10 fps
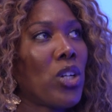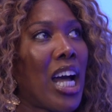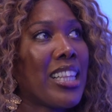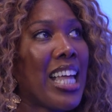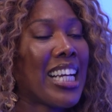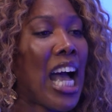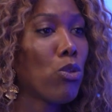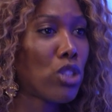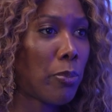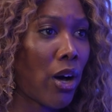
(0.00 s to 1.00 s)
like their
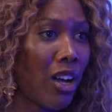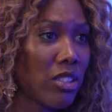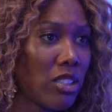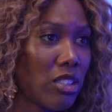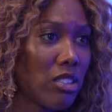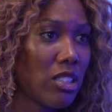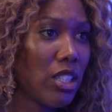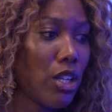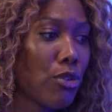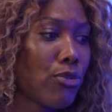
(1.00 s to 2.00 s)
counterparts
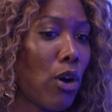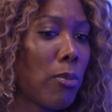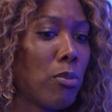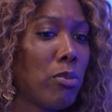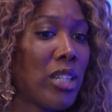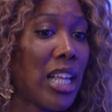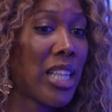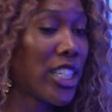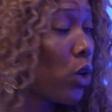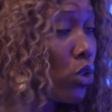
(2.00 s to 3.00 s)

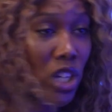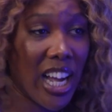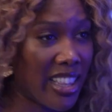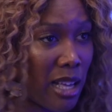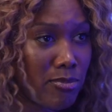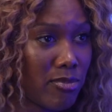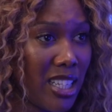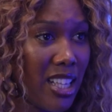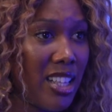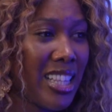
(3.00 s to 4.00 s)
that don't look like them,
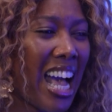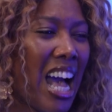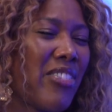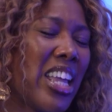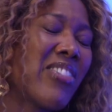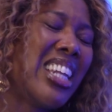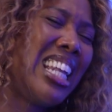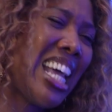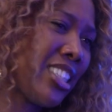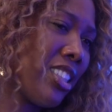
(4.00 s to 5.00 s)
that have even
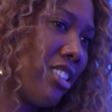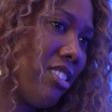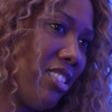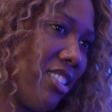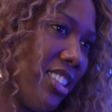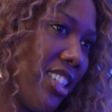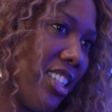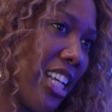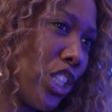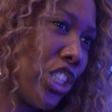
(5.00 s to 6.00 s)
less
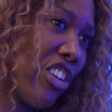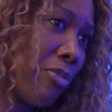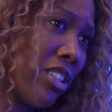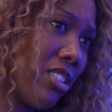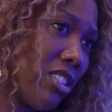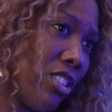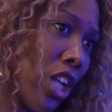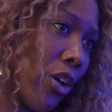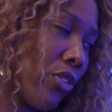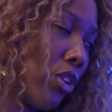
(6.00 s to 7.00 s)
achievements. You
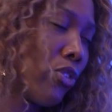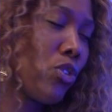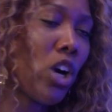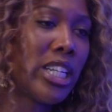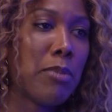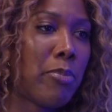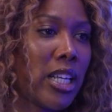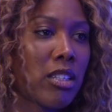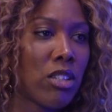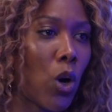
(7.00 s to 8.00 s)
know, if you've got an
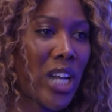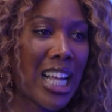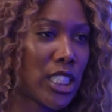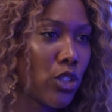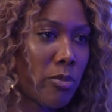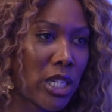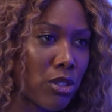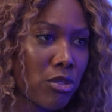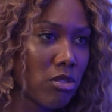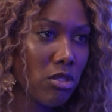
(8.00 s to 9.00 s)
Olympic gold and silver medal,